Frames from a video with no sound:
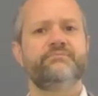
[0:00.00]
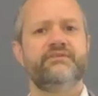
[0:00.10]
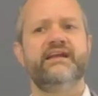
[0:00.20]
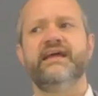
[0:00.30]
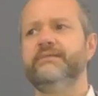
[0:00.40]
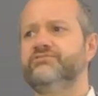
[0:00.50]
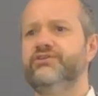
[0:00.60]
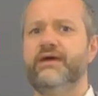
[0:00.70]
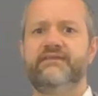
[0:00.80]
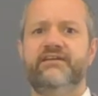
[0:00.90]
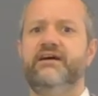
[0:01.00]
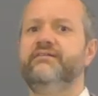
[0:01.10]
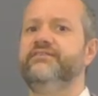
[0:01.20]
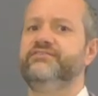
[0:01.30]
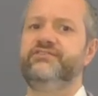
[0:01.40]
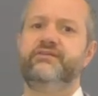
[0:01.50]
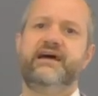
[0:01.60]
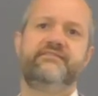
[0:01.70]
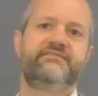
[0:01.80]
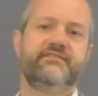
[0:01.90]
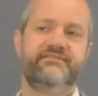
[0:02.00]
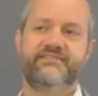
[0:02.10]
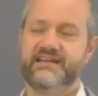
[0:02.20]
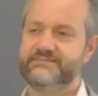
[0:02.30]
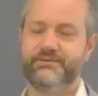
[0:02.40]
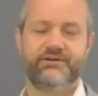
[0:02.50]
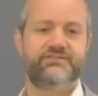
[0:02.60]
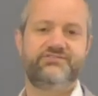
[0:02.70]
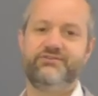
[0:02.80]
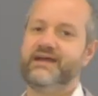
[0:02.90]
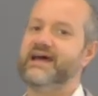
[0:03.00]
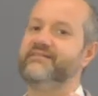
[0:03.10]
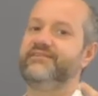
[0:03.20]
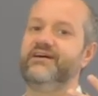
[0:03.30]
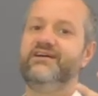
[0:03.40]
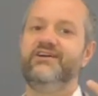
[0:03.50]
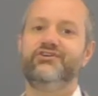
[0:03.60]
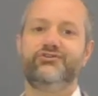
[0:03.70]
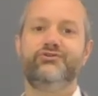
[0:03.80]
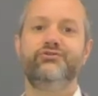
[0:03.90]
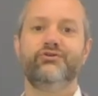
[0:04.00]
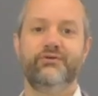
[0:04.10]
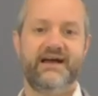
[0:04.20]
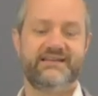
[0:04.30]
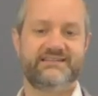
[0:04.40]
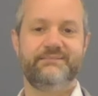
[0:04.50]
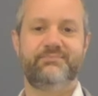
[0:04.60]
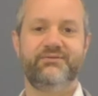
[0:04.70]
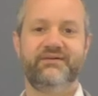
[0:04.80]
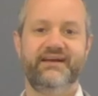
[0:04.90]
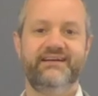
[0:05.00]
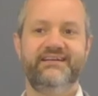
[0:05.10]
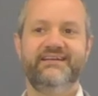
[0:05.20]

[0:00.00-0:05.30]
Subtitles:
Brand names, do you have Harvard? Do you have Facebook? Do you have Google as an employer?